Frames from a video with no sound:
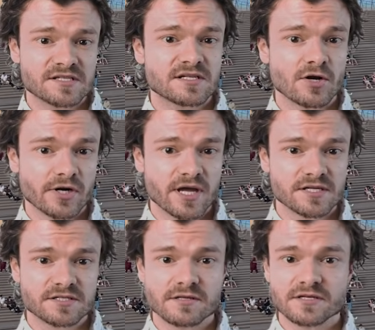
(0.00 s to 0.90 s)

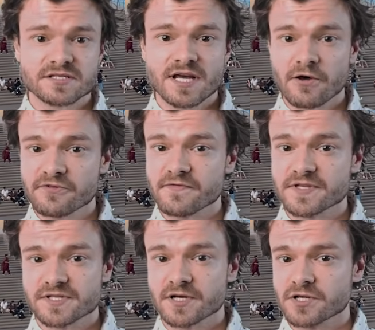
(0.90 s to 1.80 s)
staircase to the south of the
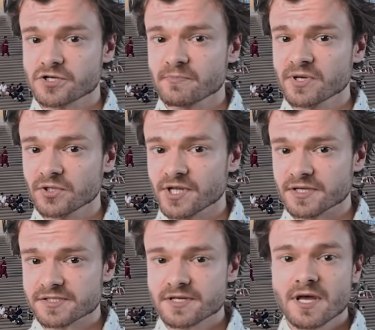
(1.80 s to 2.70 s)
signature
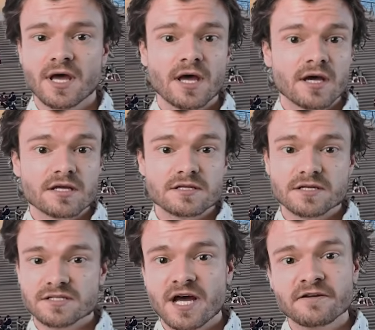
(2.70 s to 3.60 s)
buildings. The
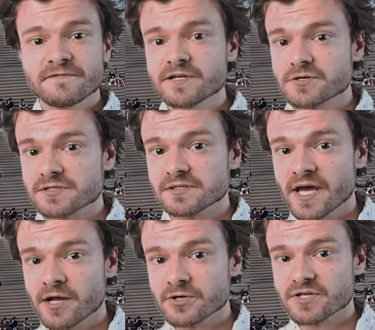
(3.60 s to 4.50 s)
design features layers